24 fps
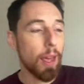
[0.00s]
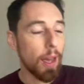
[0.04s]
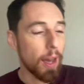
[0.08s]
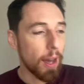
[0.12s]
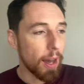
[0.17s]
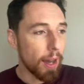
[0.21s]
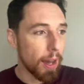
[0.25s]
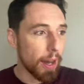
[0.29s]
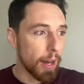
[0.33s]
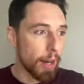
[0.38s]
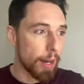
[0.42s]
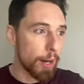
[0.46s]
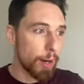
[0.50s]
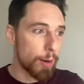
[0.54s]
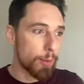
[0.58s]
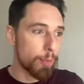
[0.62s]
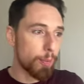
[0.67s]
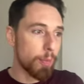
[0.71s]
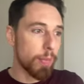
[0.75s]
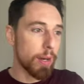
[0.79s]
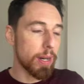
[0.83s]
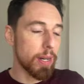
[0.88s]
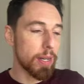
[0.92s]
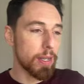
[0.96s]

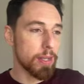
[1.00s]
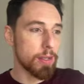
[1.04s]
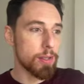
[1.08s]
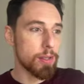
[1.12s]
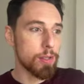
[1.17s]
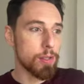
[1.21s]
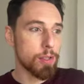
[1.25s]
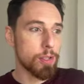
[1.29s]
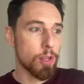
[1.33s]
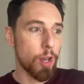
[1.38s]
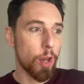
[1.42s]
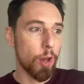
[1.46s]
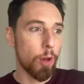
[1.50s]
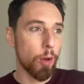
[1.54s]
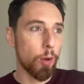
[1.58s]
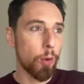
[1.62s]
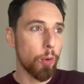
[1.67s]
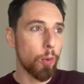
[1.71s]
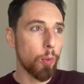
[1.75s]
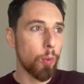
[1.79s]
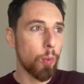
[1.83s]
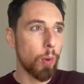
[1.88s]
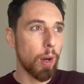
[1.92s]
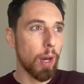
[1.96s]

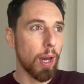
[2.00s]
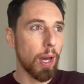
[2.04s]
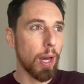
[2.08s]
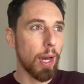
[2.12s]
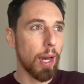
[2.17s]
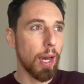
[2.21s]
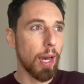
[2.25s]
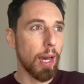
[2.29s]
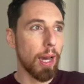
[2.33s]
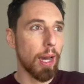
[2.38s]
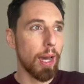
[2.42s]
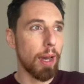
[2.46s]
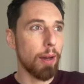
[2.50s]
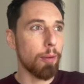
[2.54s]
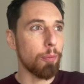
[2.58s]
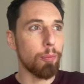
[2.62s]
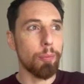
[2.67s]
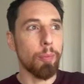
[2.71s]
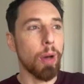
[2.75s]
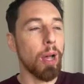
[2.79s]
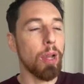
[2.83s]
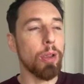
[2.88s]
A